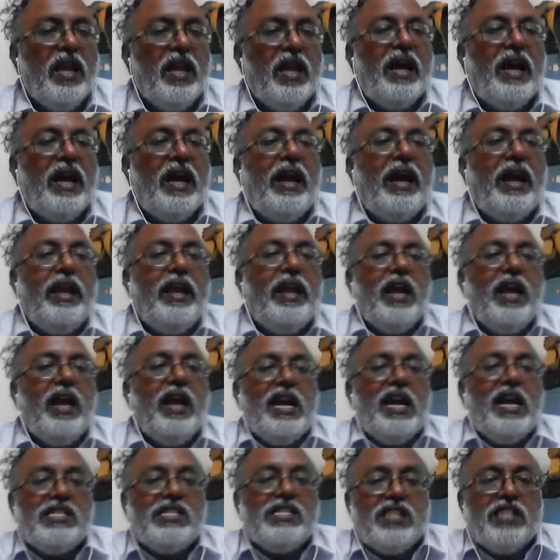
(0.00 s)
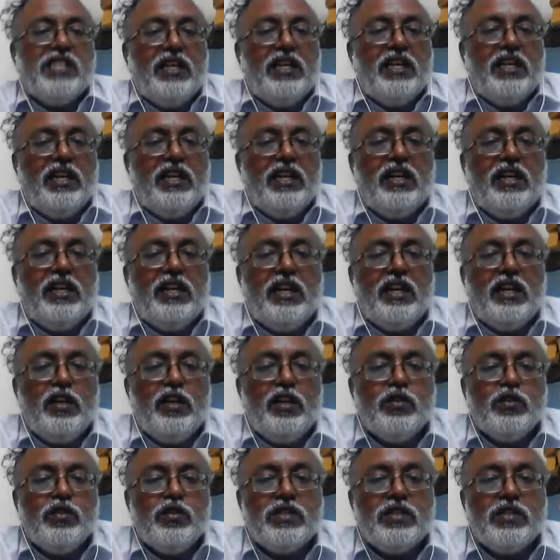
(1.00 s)
High ash content
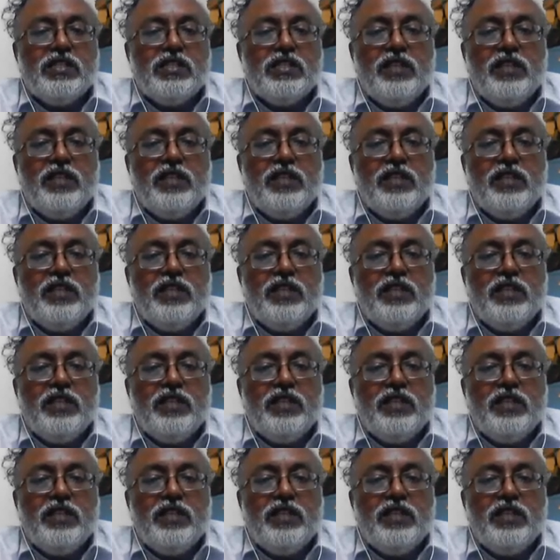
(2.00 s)
reduces